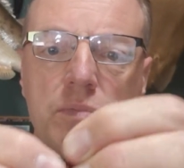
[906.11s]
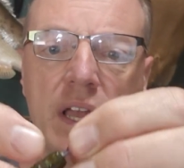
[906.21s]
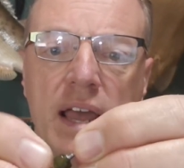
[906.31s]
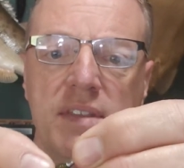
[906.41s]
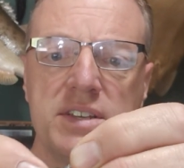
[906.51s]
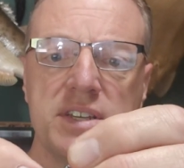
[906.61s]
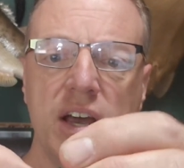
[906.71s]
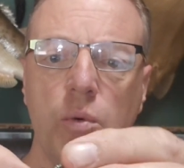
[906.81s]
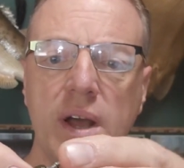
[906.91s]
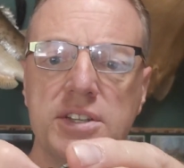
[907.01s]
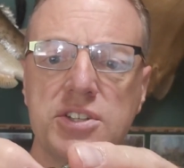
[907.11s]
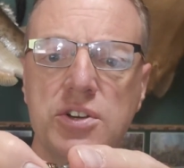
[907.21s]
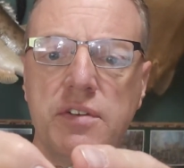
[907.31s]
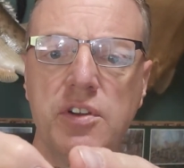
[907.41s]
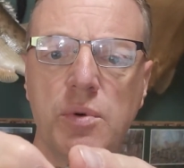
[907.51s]
And these nail weights too,
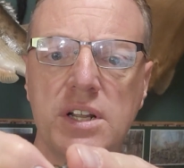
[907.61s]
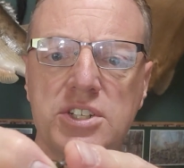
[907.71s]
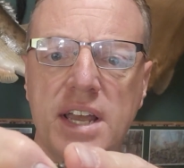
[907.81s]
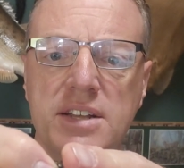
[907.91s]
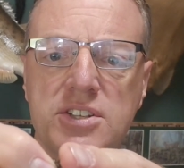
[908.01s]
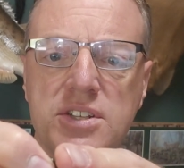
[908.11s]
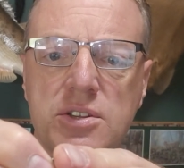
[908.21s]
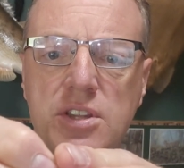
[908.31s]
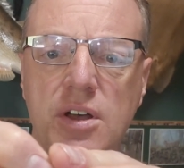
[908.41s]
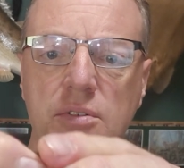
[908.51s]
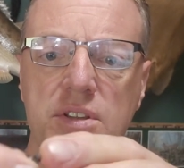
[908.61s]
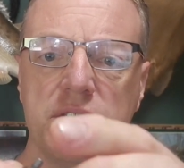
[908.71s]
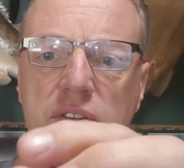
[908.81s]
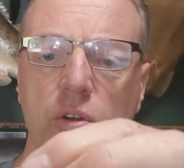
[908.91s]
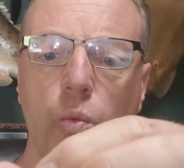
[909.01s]
if you want to change the
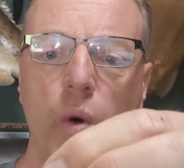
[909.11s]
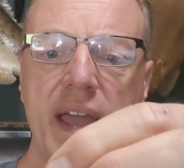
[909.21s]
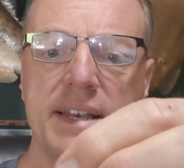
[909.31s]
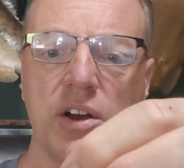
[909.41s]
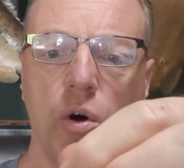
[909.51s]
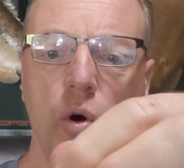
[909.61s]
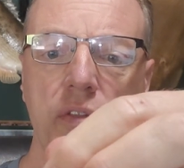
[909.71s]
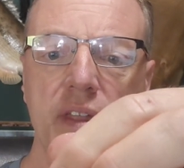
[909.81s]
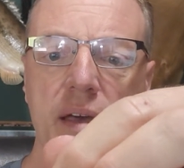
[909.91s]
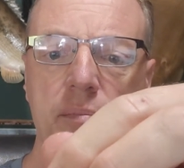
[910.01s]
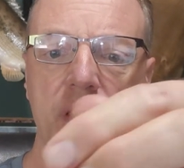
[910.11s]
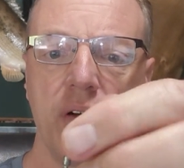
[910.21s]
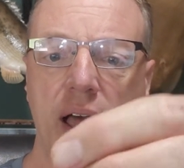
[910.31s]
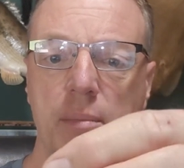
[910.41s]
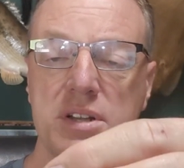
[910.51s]
weight on them, you know,
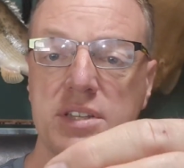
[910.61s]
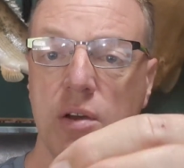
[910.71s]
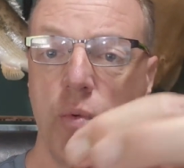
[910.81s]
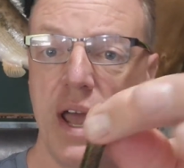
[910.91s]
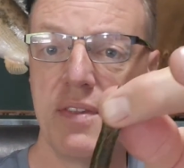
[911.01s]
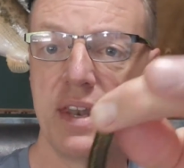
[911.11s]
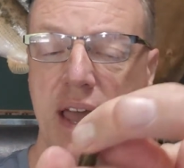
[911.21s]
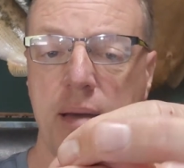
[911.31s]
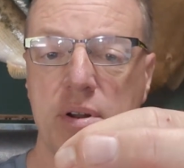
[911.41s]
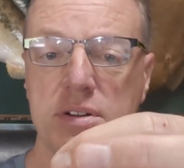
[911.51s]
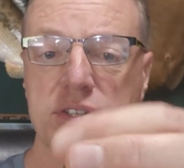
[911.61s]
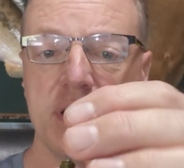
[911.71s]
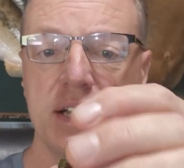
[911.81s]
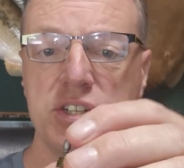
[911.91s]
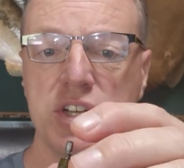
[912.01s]
how much they weigh and the diameter and
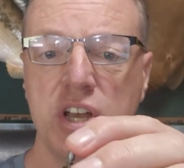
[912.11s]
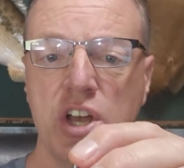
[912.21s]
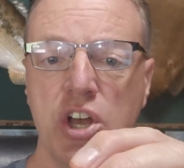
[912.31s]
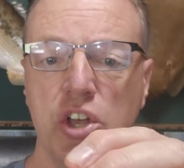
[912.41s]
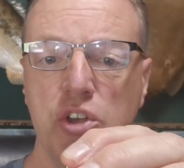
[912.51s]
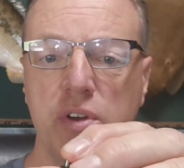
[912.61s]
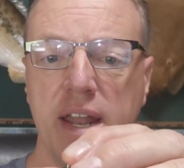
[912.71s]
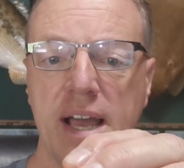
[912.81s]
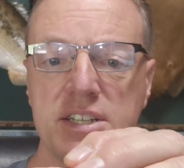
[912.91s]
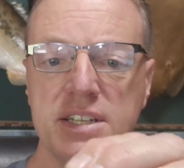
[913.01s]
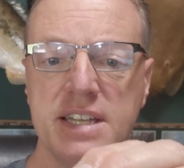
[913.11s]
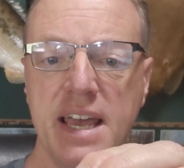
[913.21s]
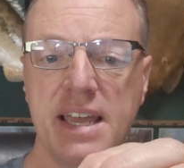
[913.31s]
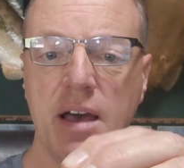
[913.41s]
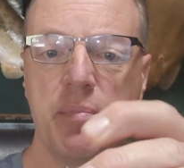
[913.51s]
such, you can actually
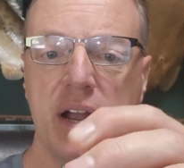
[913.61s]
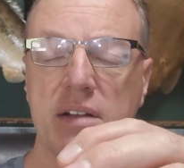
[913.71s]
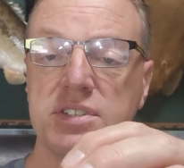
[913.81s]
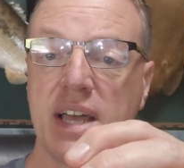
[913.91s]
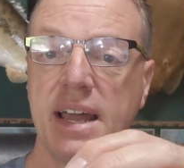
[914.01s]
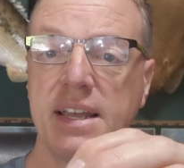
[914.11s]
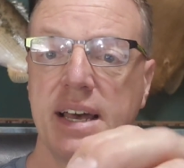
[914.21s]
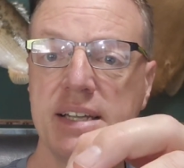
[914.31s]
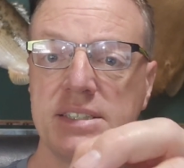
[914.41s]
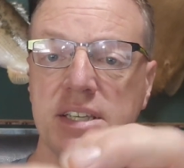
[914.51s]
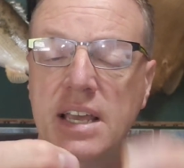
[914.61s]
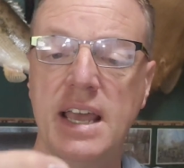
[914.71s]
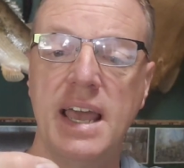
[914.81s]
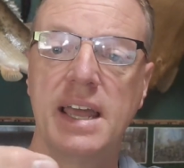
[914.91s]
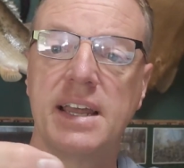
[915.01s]
take a pair of side cuts
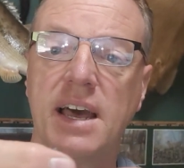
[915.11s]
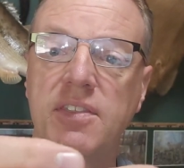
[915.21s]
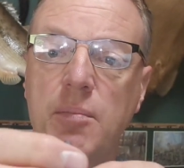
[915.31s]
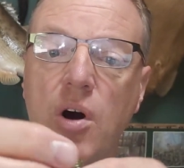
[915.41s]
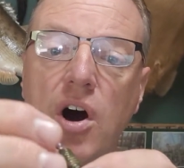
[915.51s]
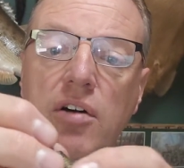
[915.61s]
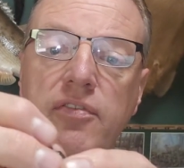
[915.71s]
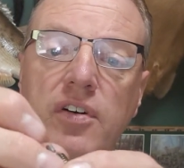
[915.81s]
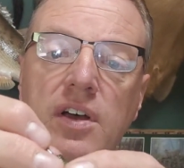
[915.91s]
and cut them off,